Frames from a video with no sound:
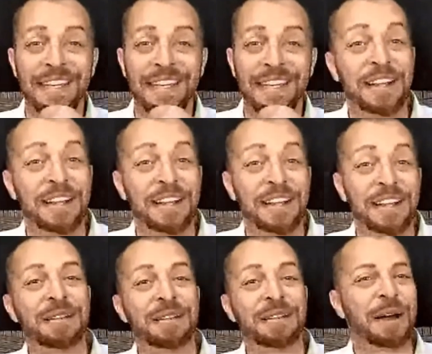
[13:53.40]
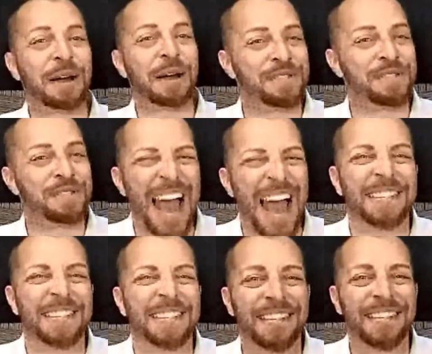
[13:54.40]
You'll never hear them describe
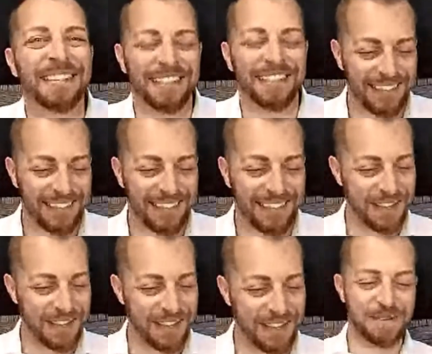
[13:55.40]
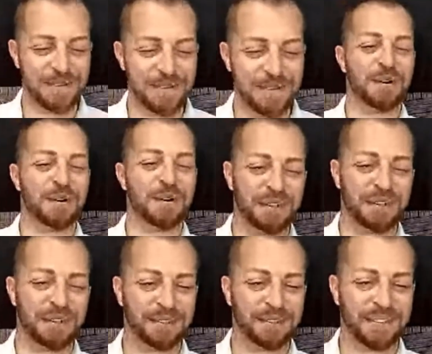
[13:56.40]
that as the new
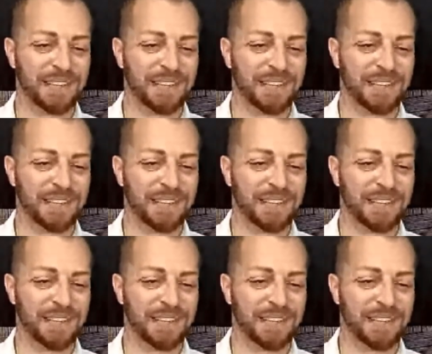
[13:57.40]
normal.